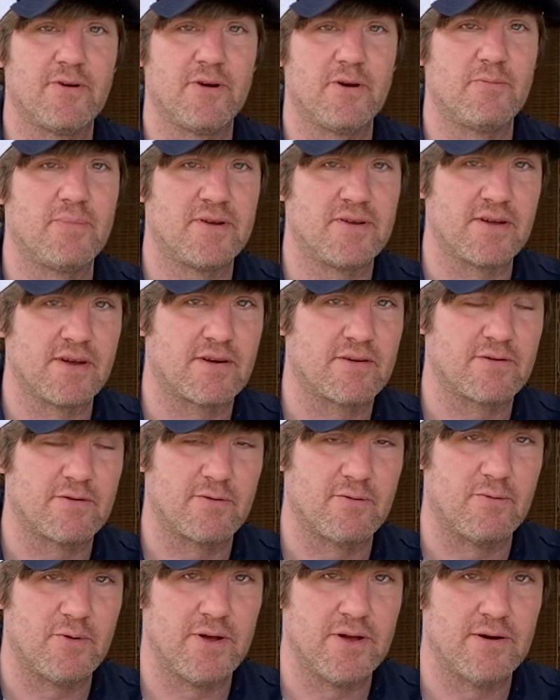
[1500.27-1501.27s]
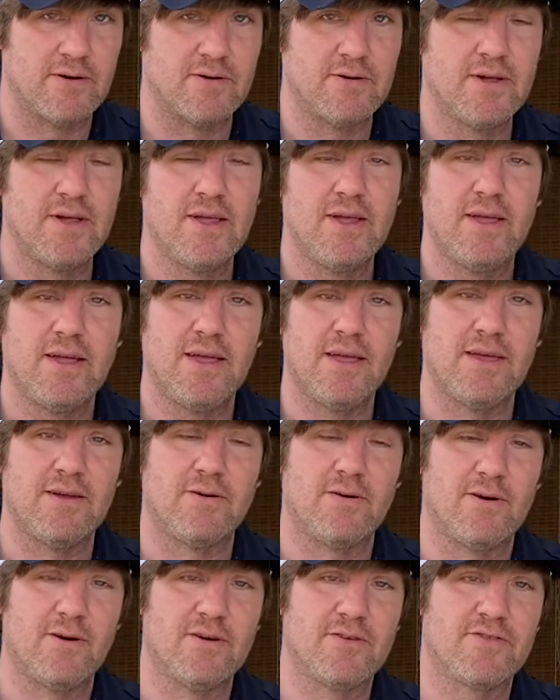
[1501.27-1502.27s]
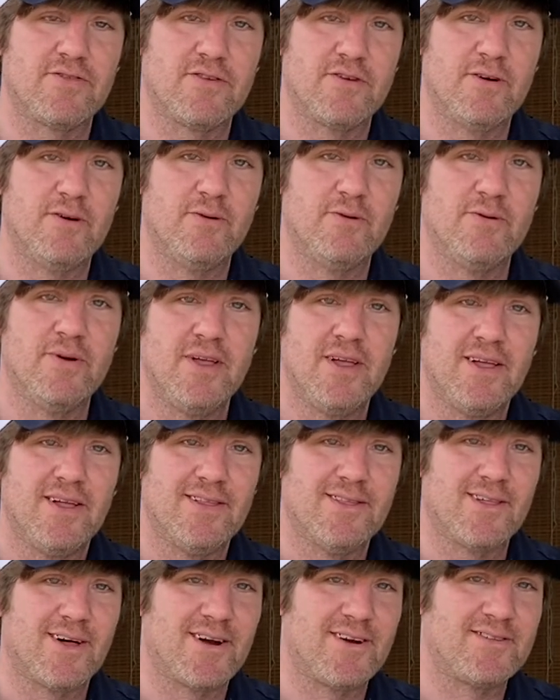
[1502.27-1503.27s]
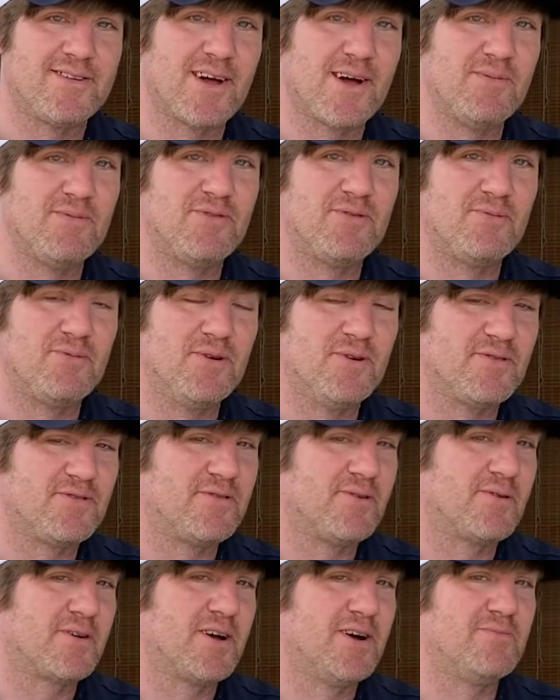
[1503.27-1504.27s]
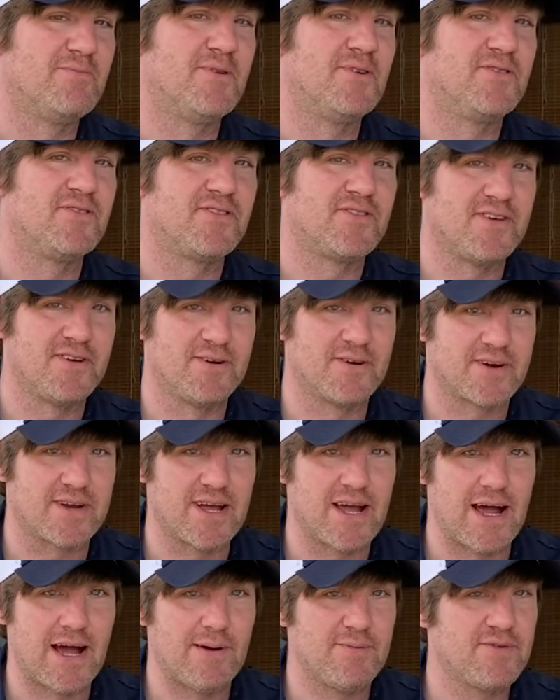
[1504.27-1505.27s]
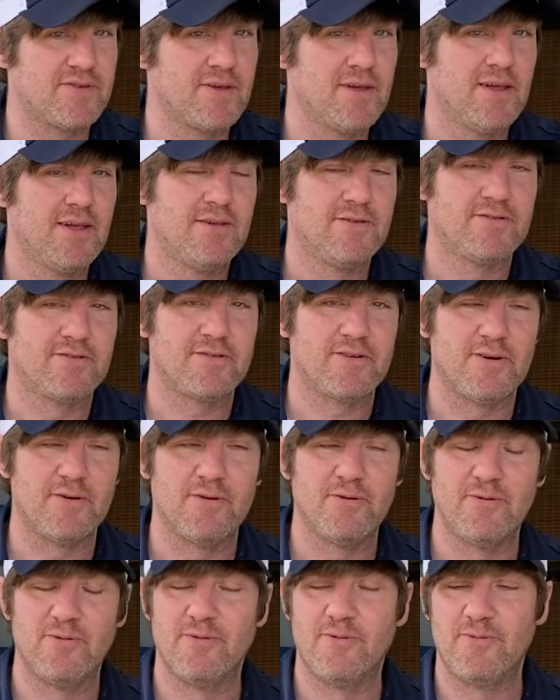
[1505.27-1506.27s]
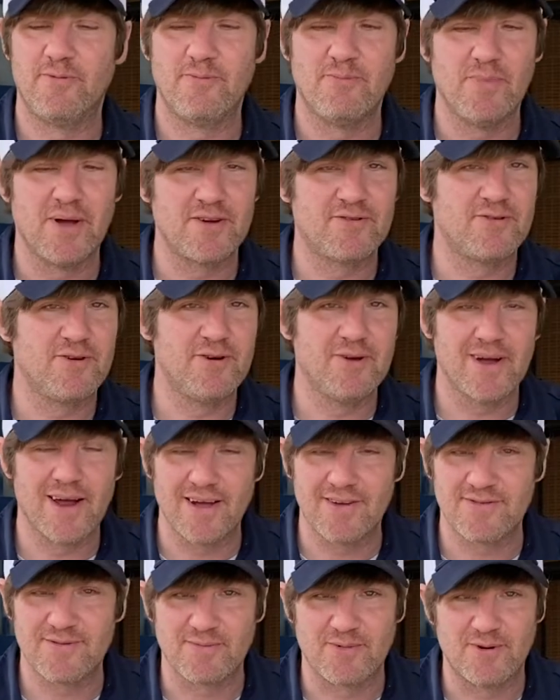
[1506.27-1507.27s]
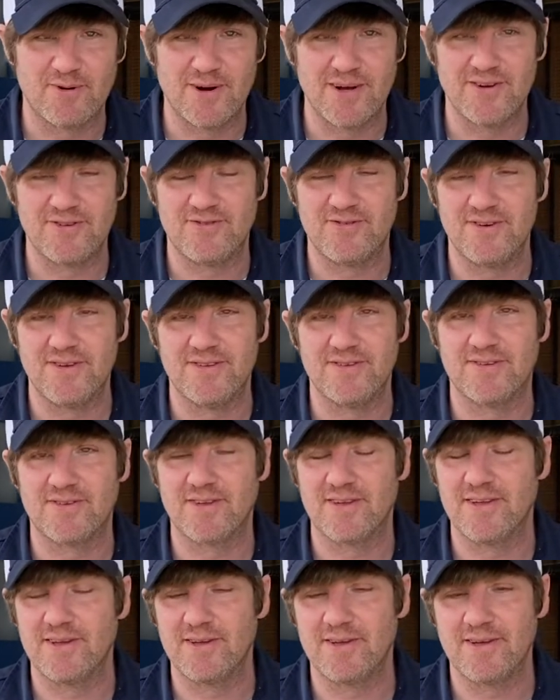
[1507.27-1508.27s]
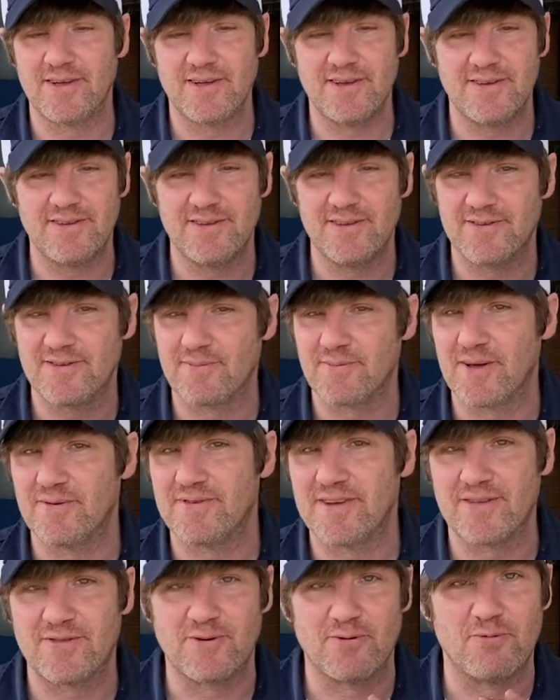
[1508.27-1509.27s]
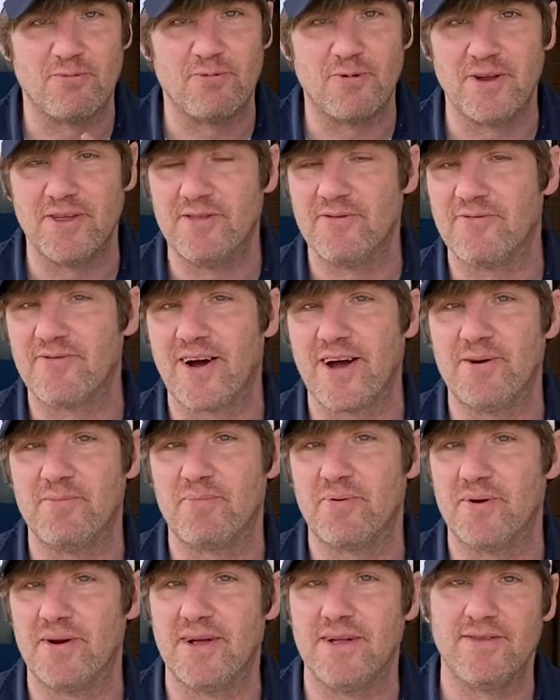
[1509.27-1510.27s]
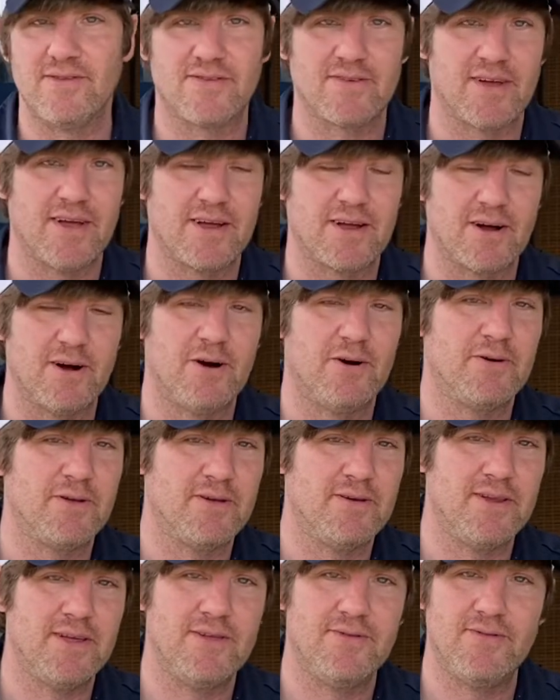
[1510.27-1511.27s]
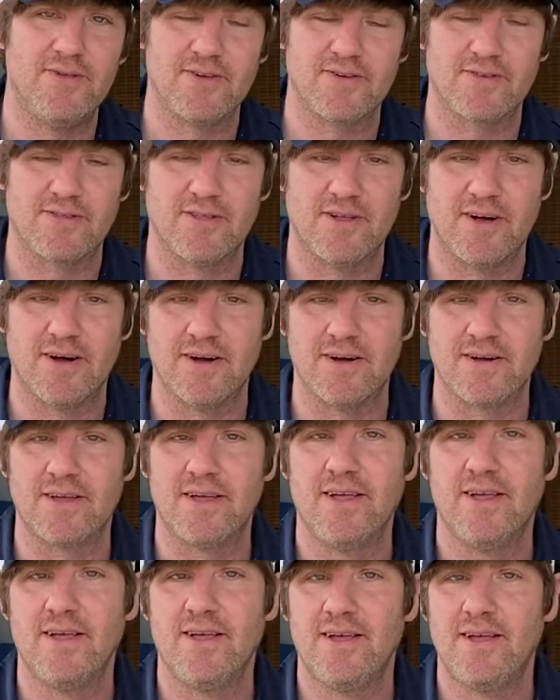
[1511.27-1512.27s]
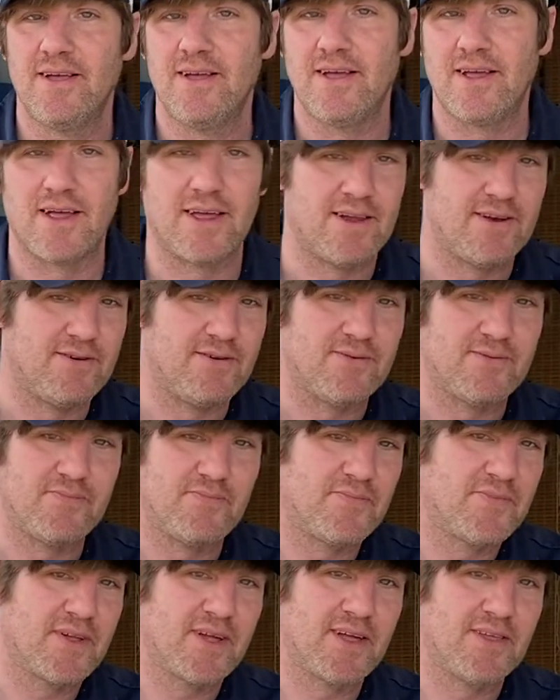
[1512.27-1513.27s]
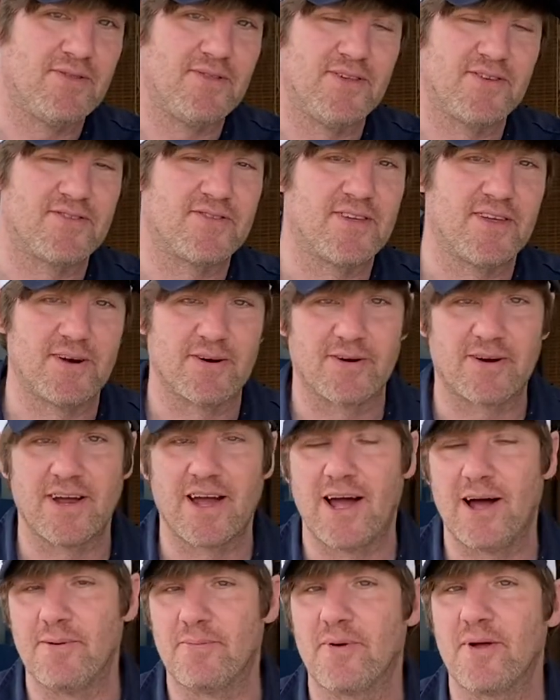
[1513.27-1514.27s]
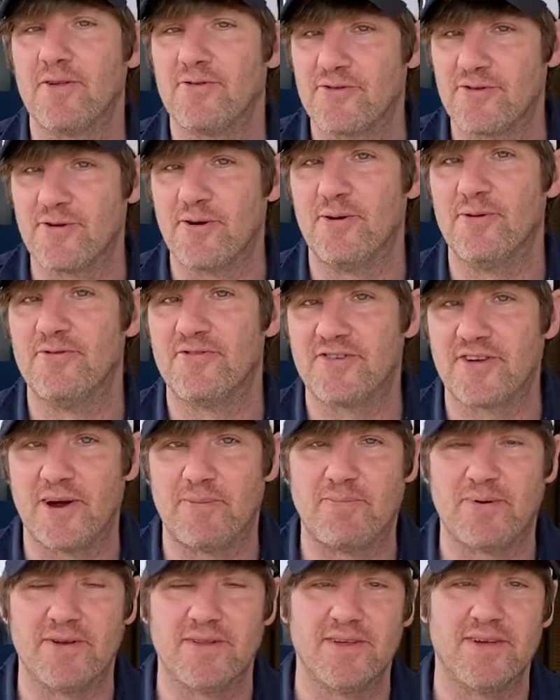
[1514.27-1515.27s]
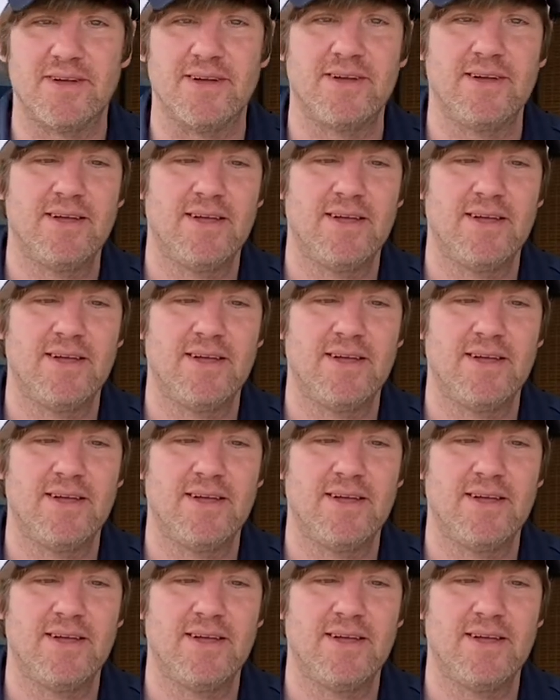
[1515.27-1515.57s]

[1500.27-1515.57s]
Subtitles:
your particular wheel. And also, a lot of times the wheels don't come with center caps. So make sure you ask some questions. Sometimes you have to read the fine print saying, oh, you need this lug and this center cap sold separately.